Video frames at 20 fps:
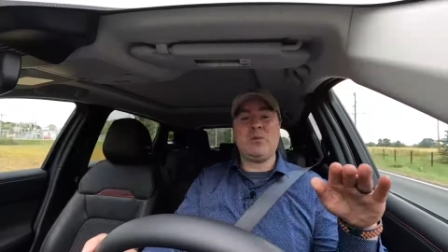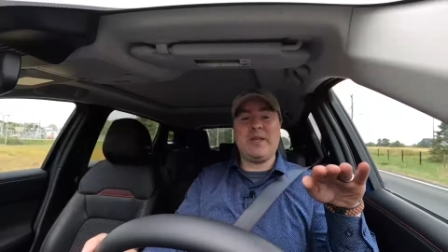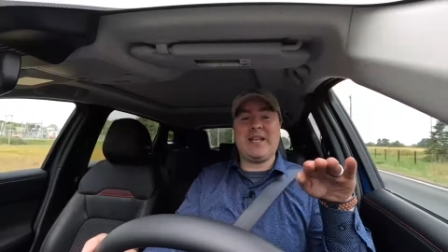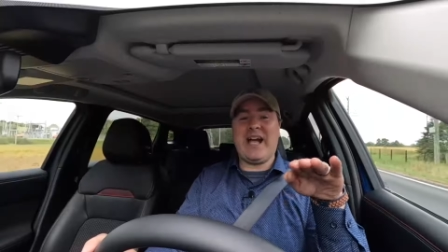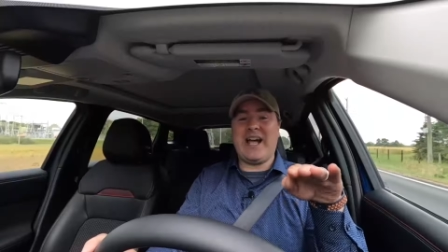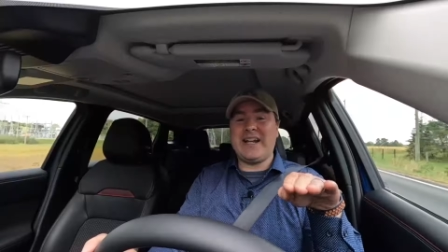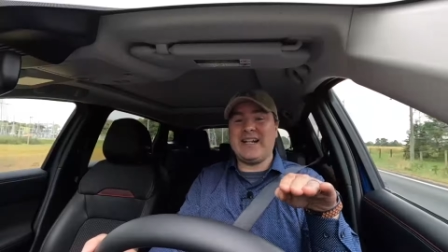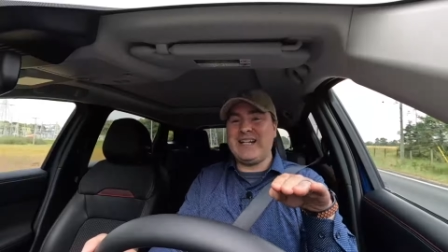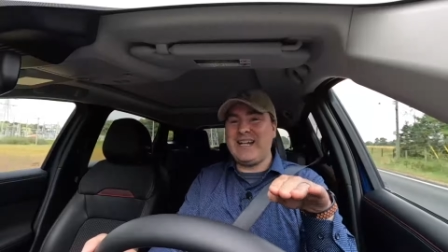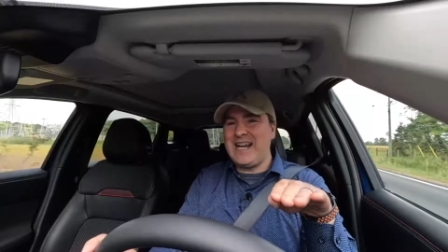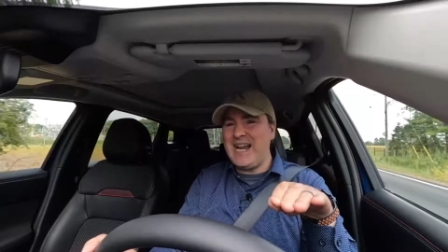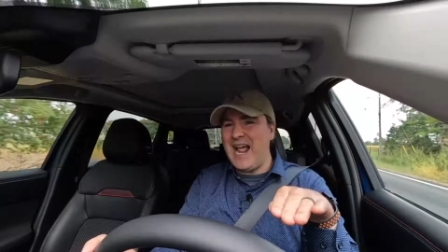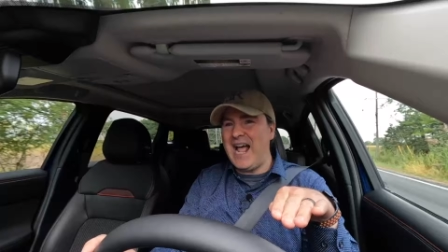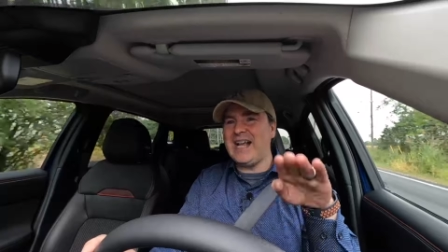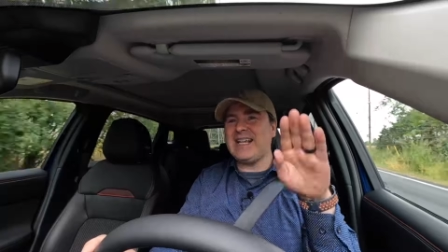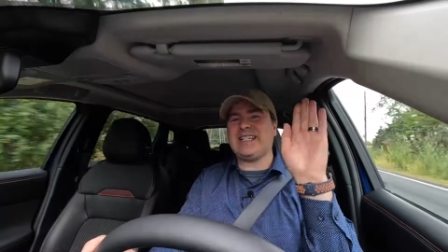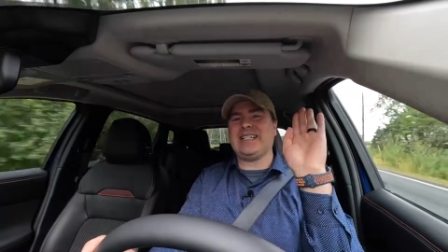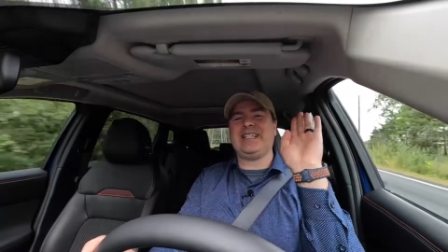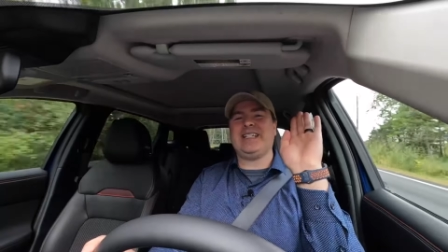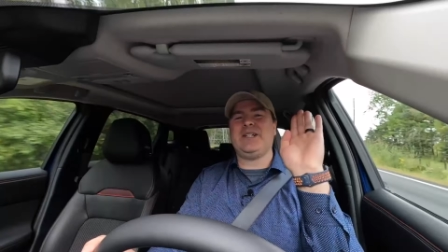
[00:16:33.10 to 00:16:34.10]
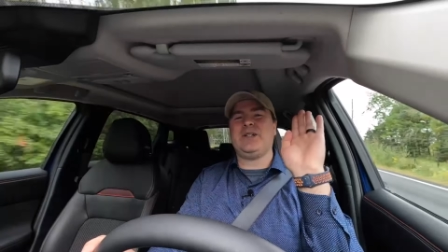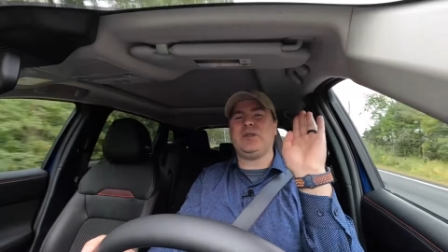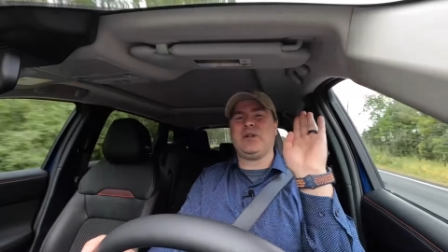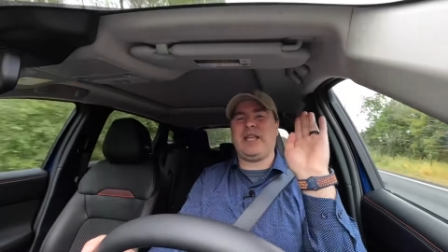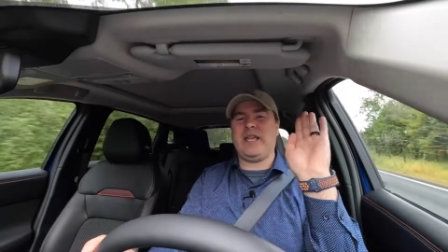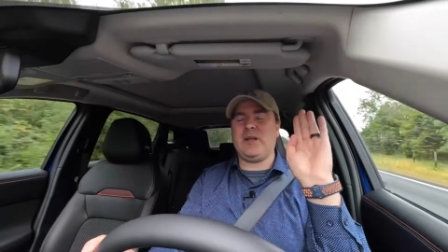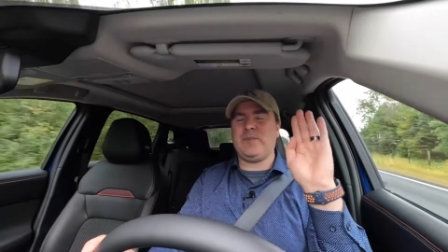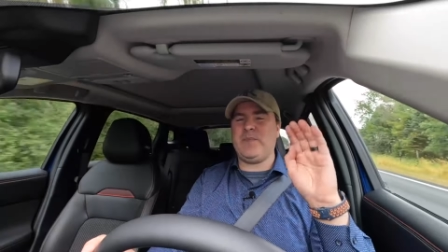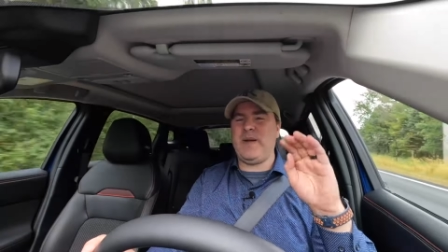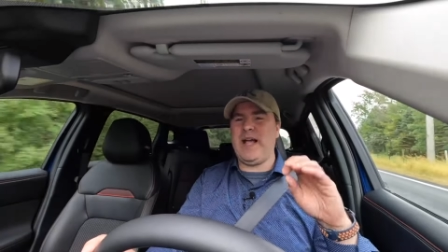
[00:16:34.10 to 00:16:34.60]
We got a nice little
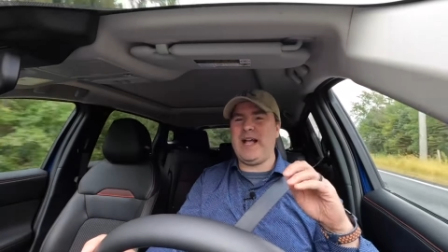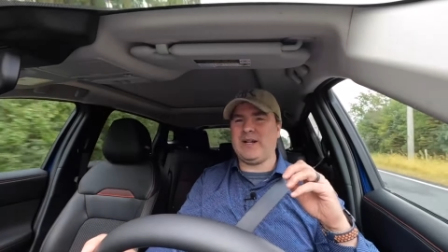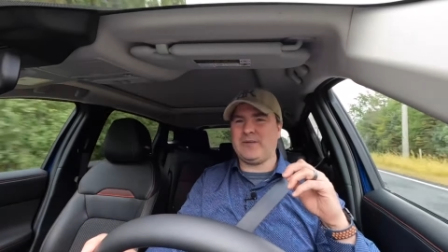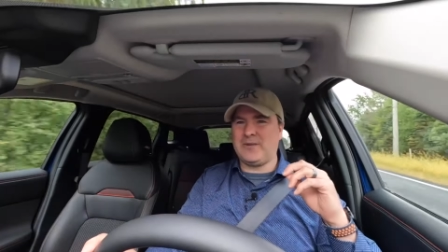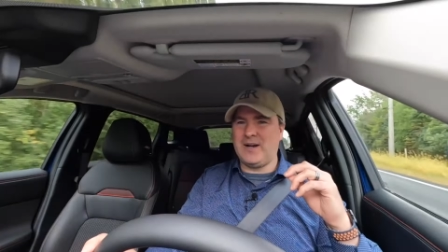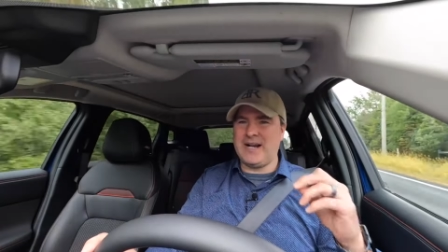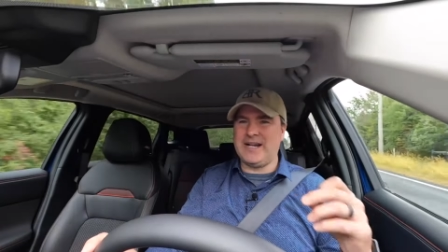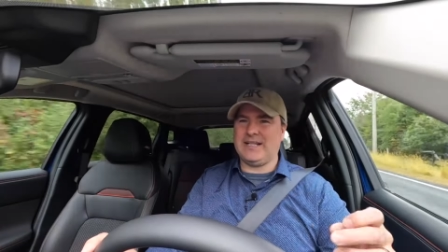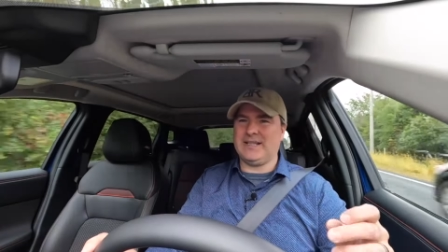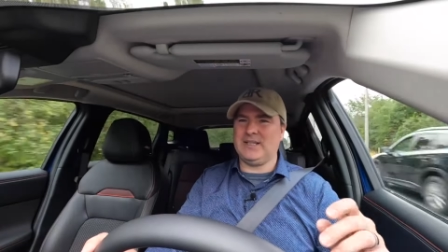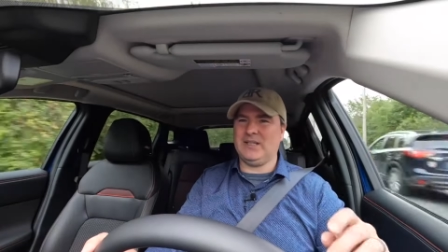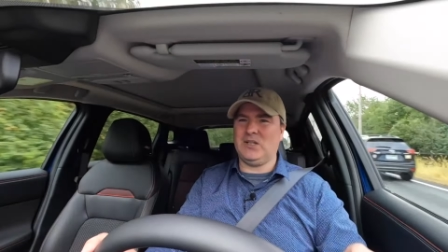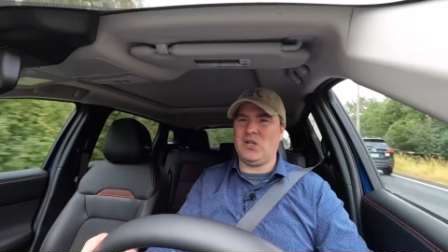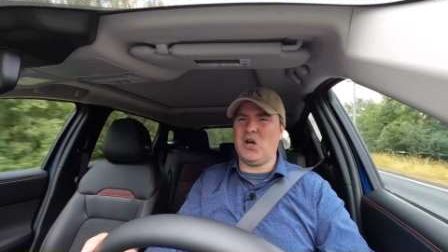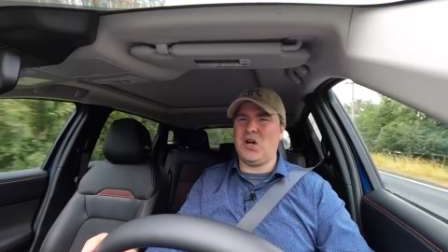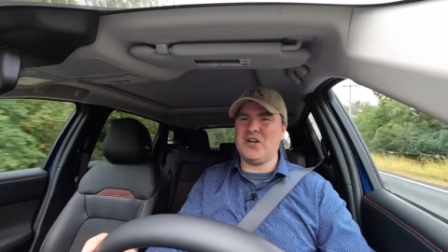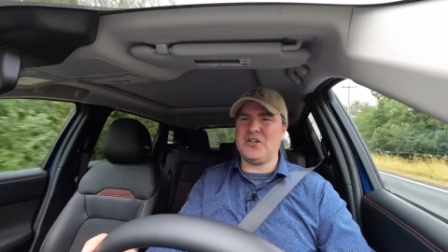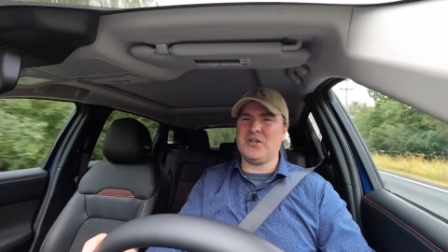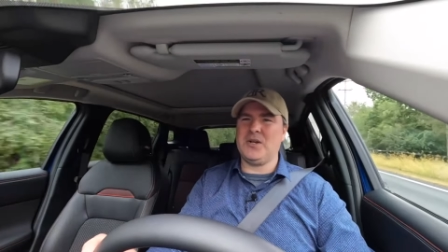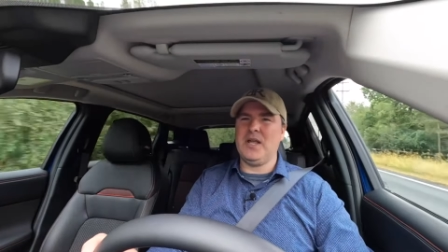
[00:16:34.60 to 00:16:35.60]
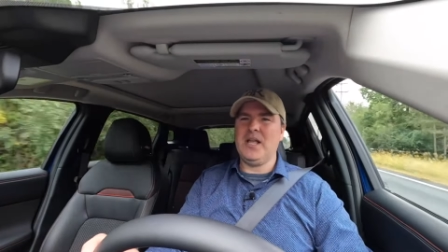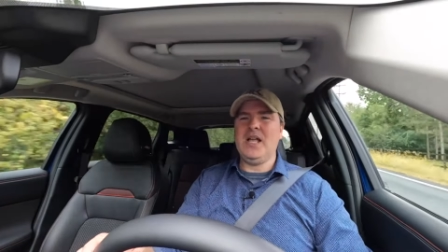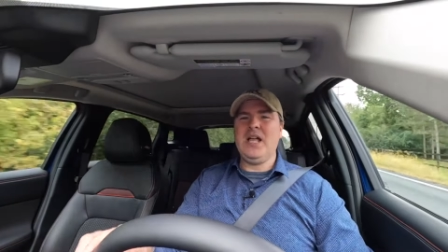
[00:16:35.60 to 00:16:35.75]
kickback right at the launch,